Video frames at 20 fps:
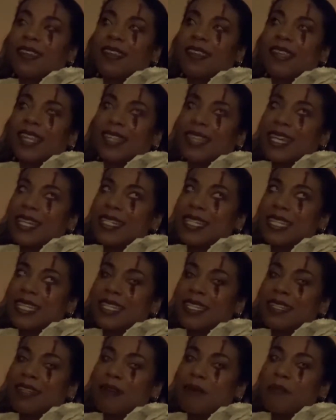that they
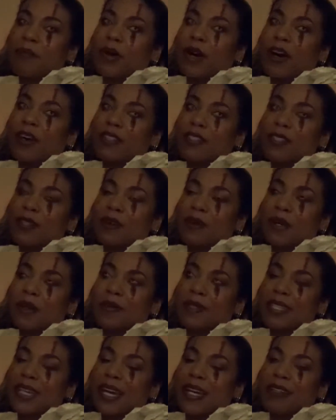didn't, but also I
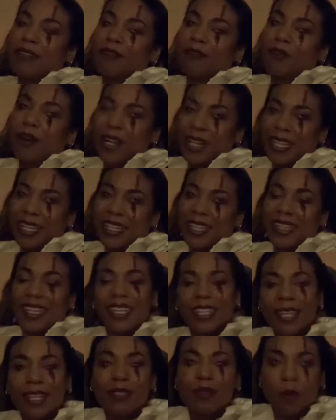was kind of wanting it.
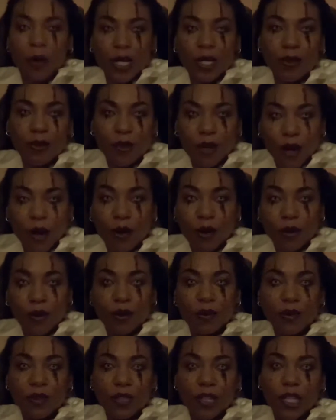Like, that's why you
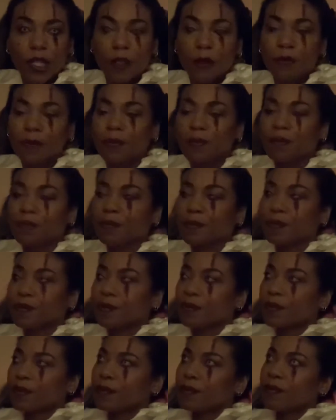go, you know?
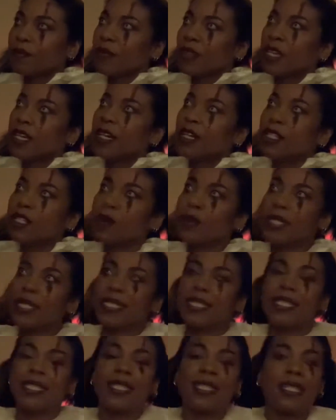
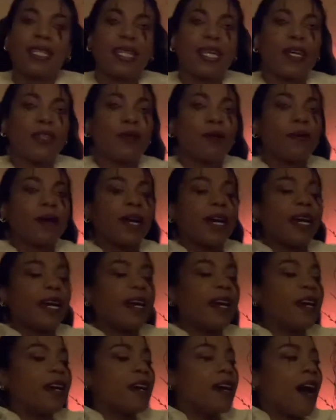Twist, the other
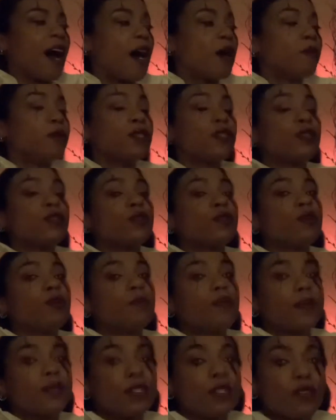way. I was
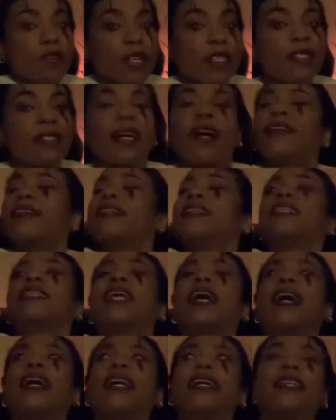super stressed out in
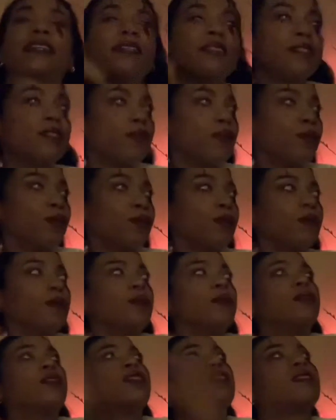line too,
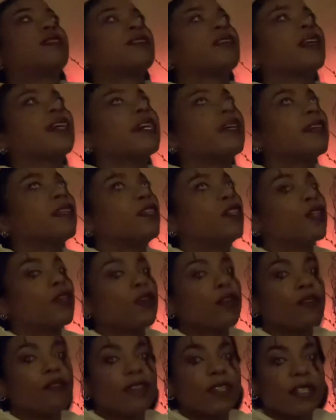just like
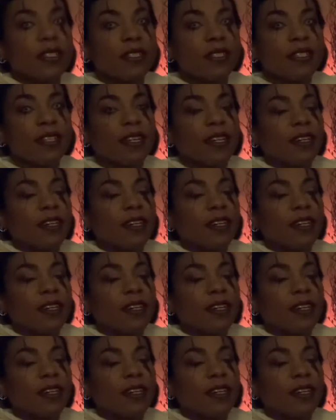nervous